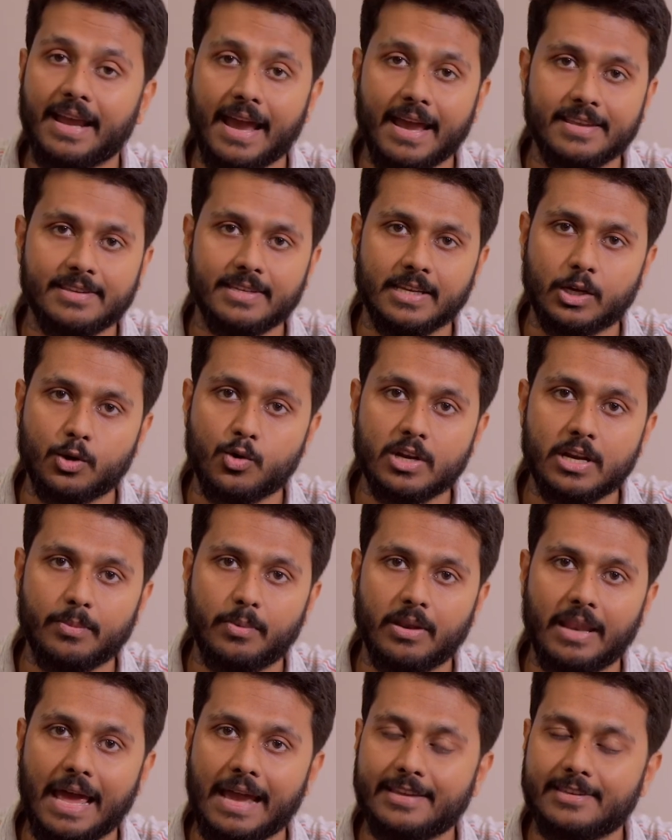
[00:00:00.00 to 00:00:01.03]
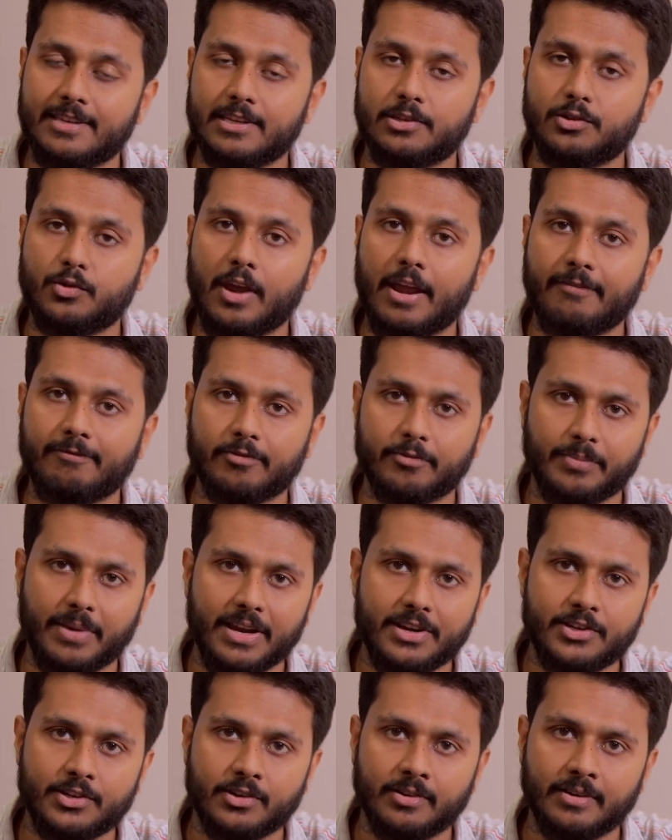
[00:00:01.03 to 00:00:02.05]
has equitable access to
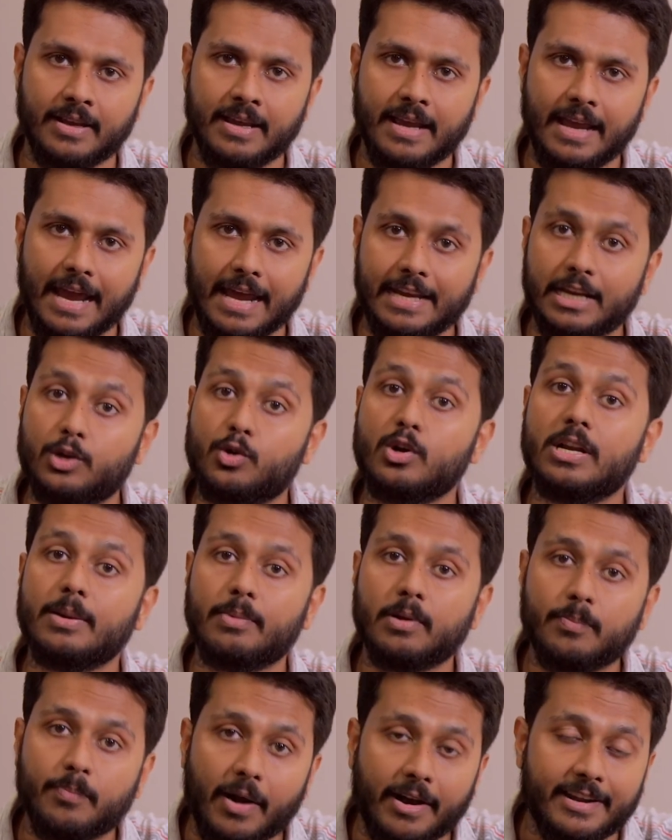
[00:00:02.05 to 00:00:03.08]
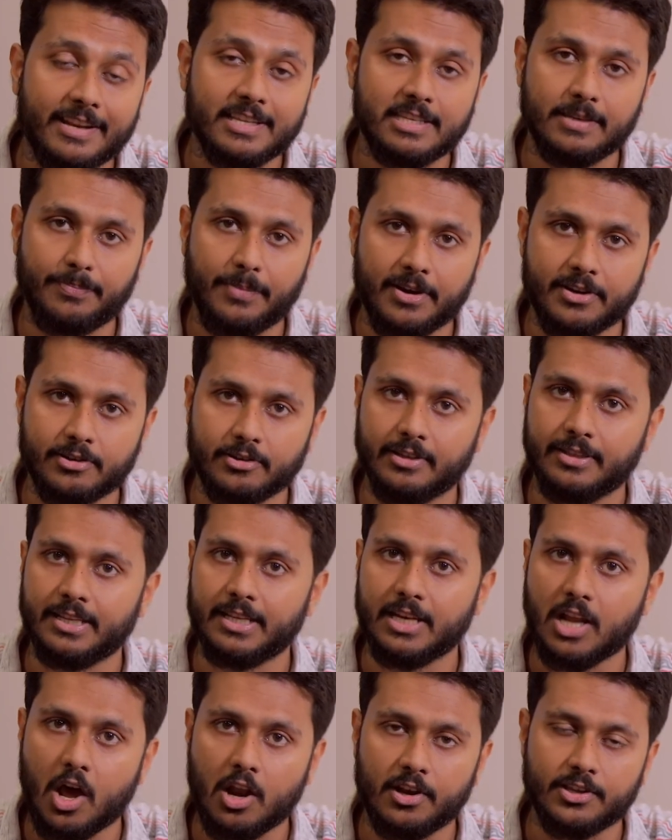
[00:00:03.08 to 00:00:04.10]
information and equitable participation in the
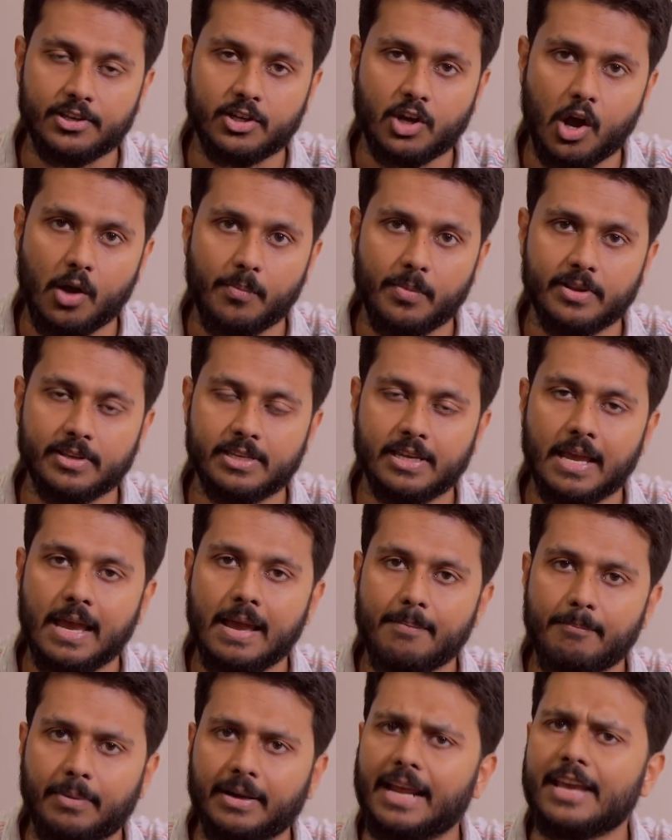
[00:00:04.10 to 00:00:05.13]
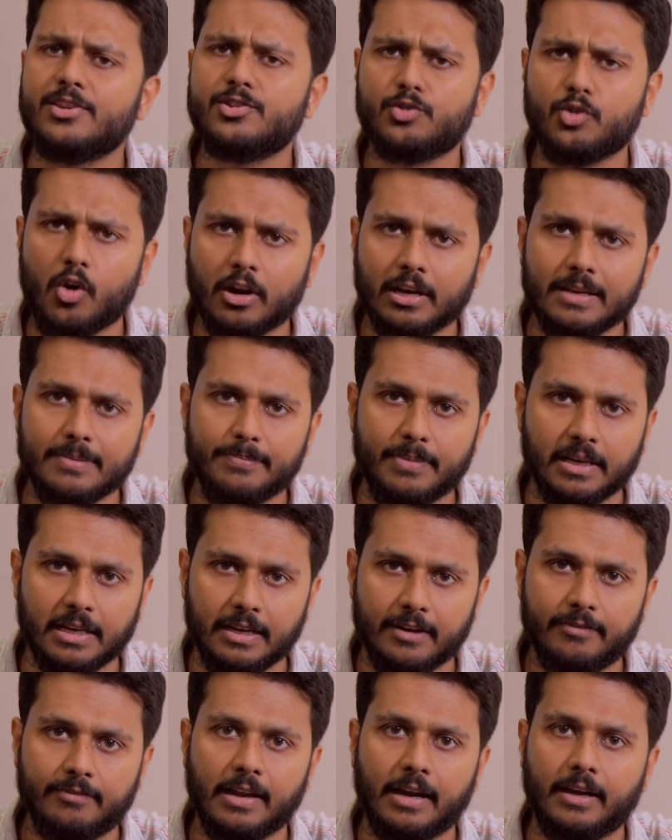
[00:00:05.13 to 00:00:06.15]
knowledge commons. But I strongly
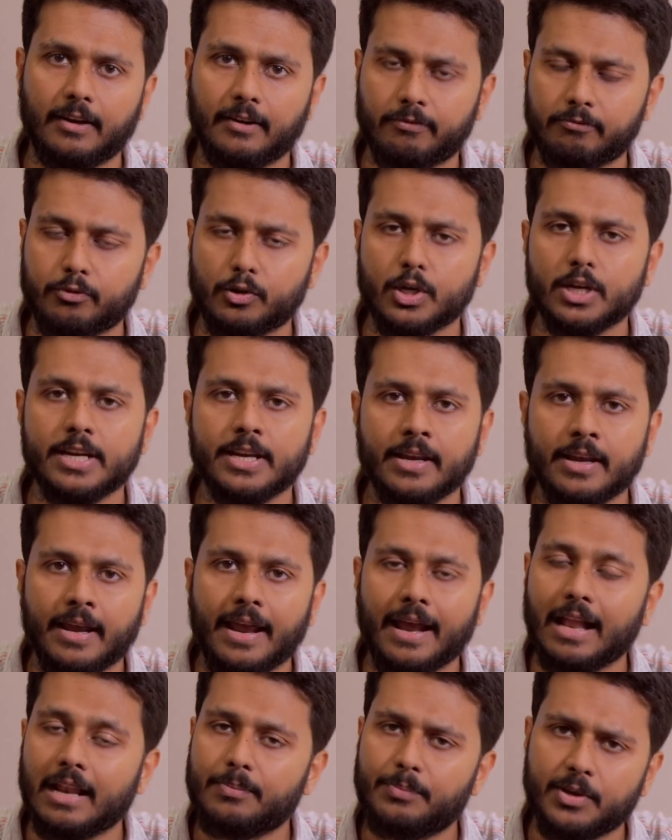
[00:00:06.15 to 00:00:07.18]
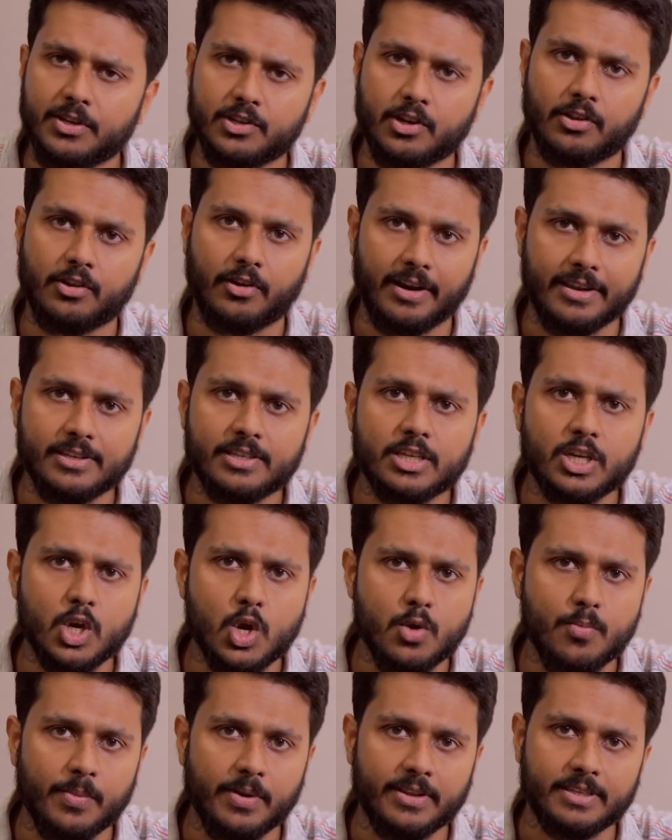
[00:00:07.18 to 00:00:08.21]
believe that if we help each other as
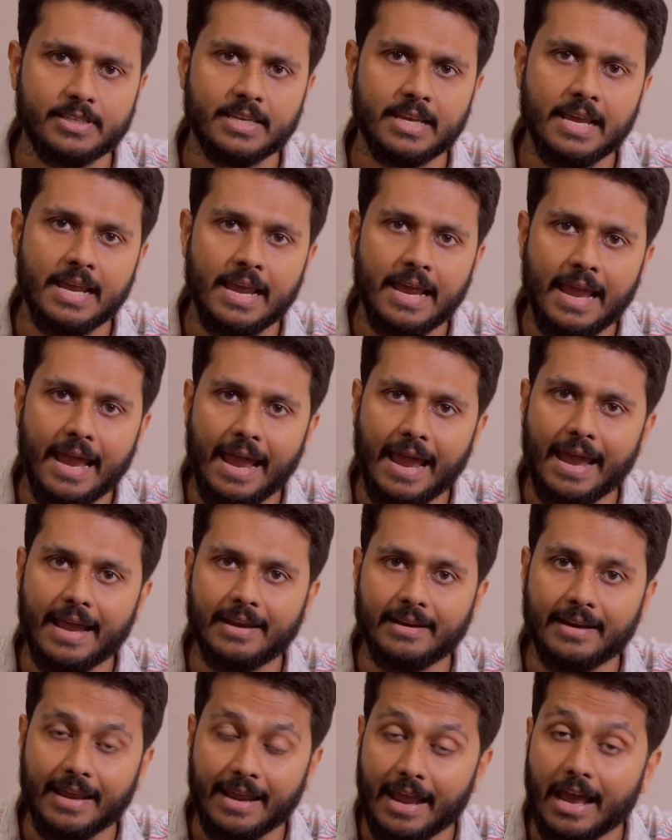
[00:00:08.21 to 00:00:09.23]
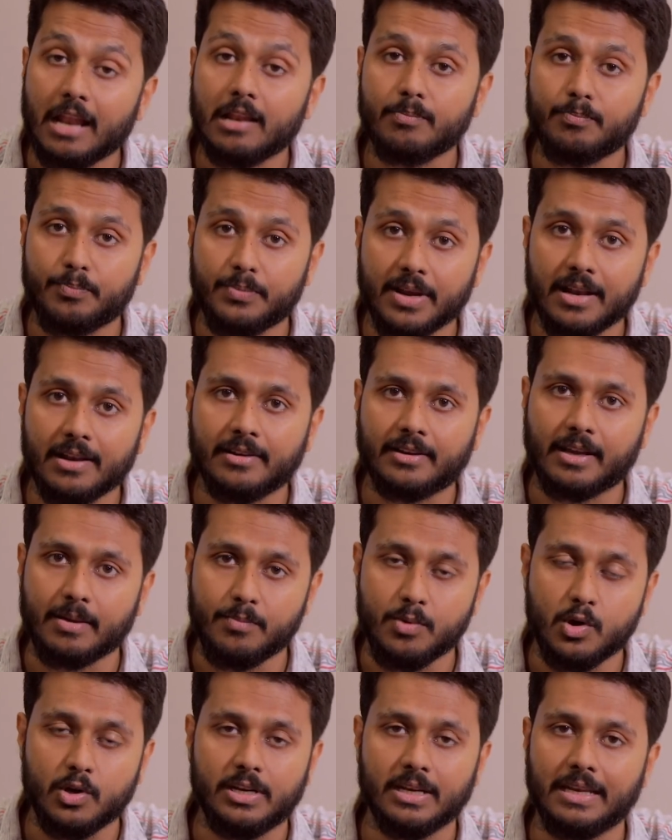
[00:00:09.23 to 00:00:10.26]
humans and help build
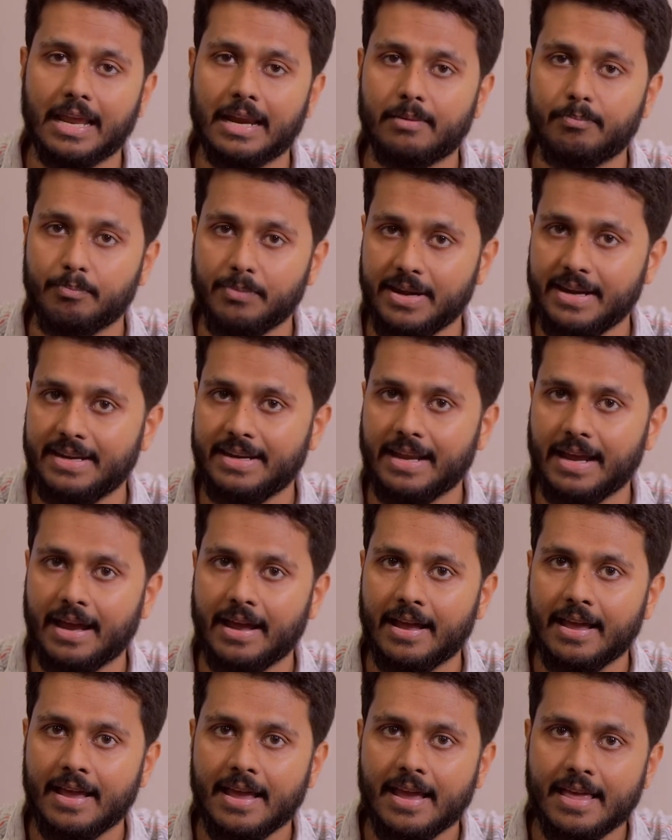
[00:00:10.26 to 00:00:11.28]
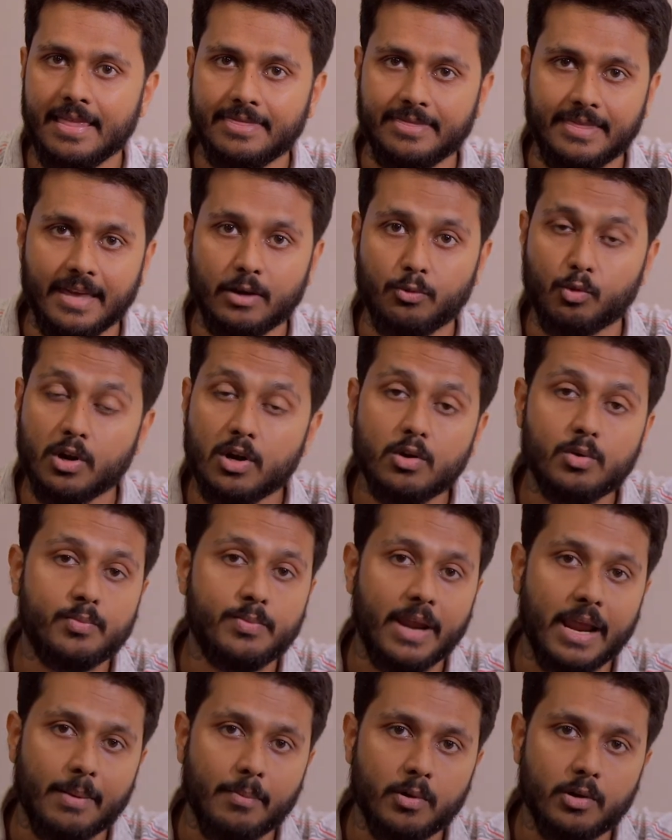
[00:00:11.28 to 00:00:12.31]
community-led media, then we would
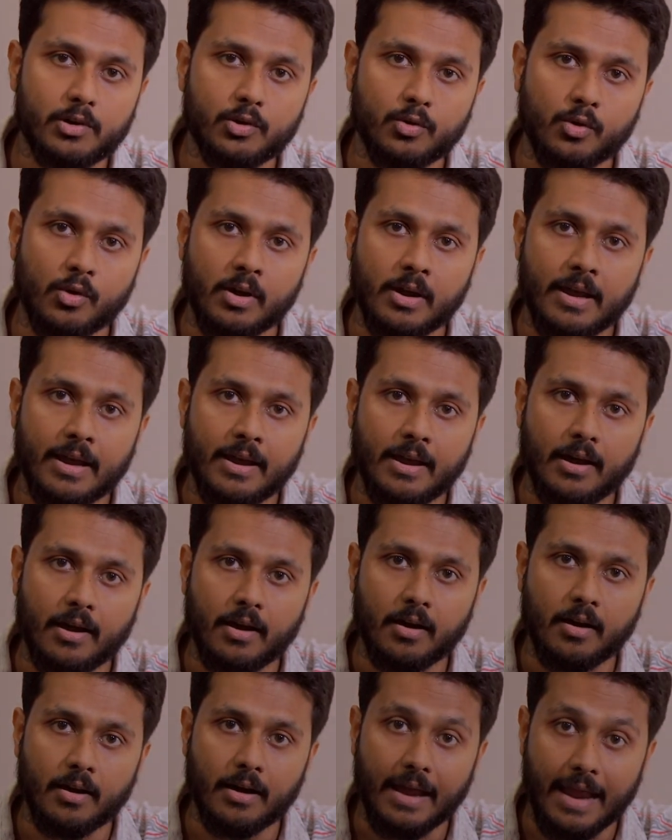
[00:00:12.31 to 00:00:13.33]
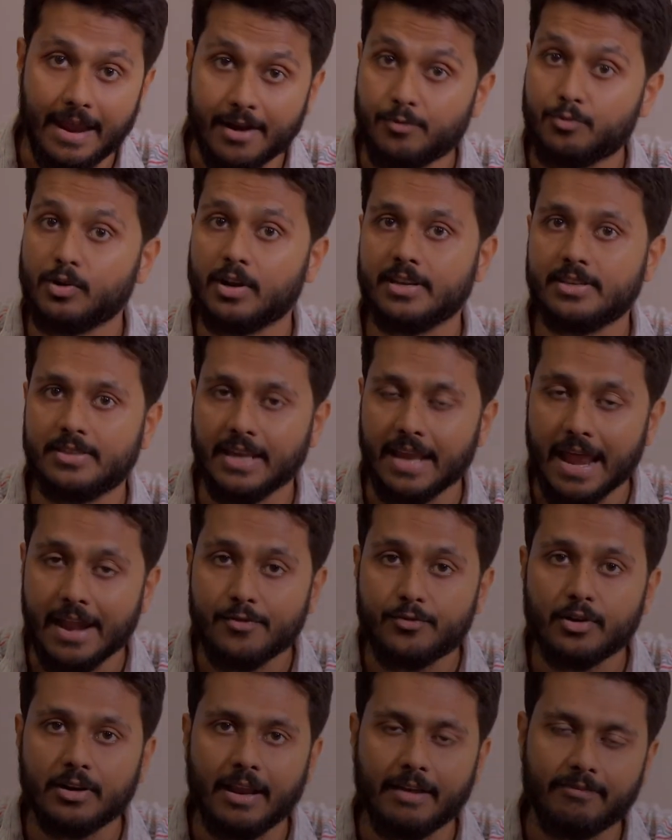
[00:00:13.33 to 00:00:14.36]
be able to address the
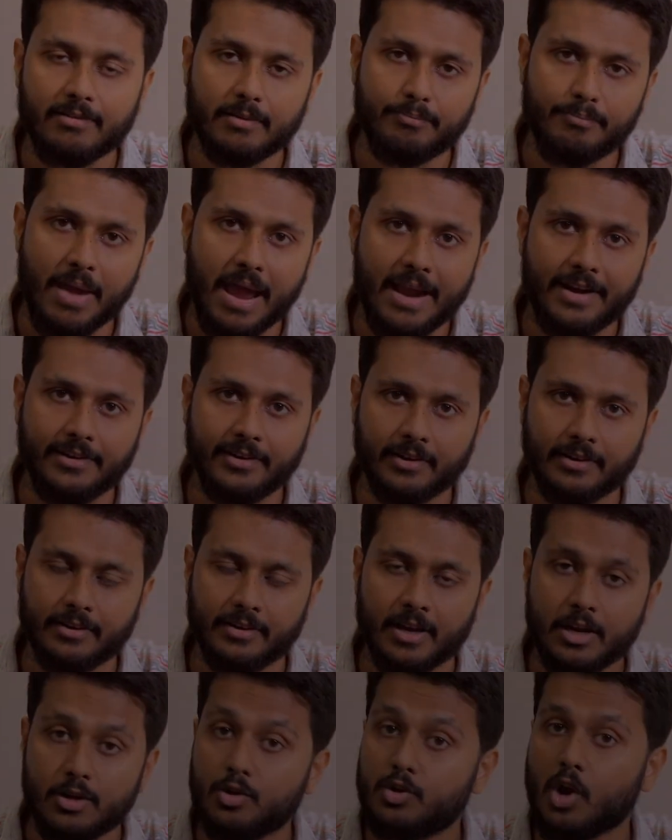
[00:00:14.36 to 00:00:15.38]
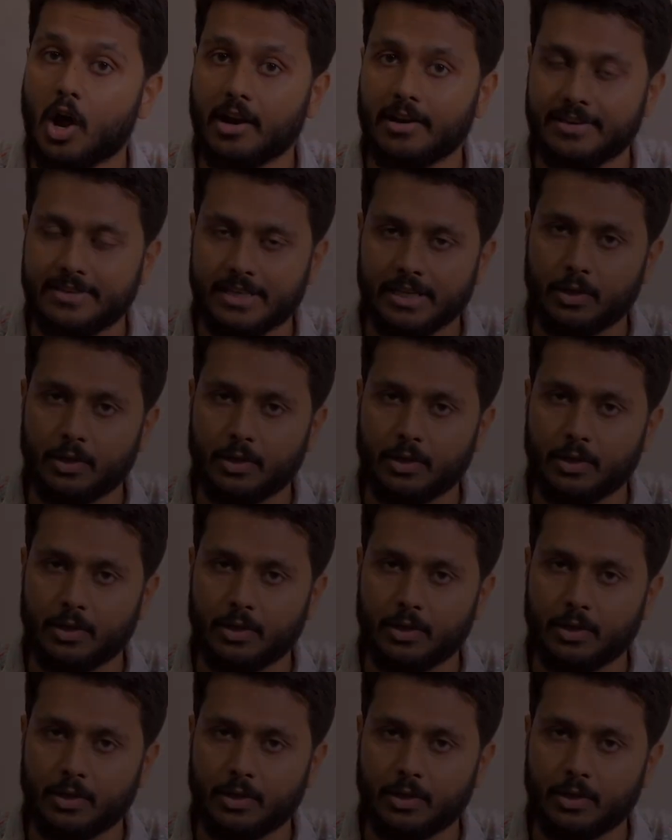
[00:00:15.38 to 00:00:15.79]
entry-level barrier to knowledge